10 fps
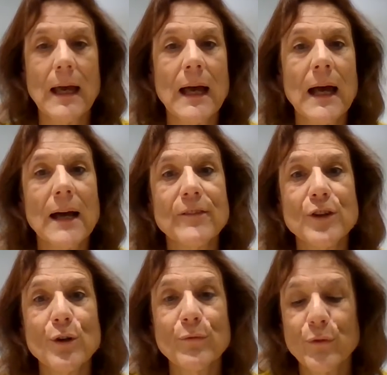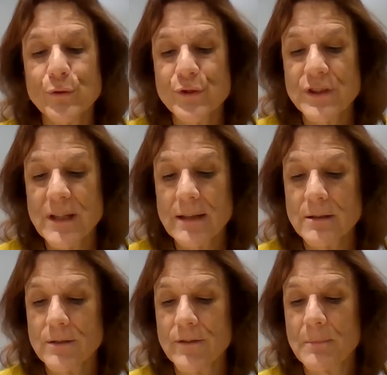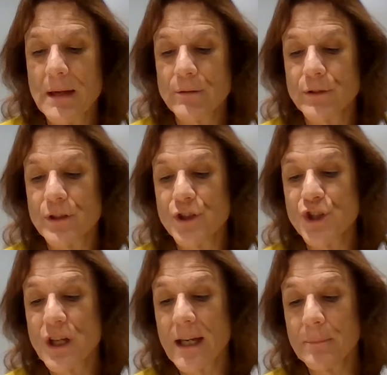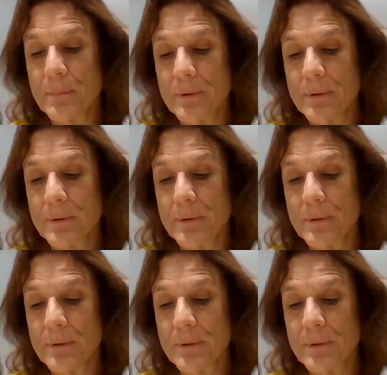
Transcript: Have an overall sense of the mountain's shape,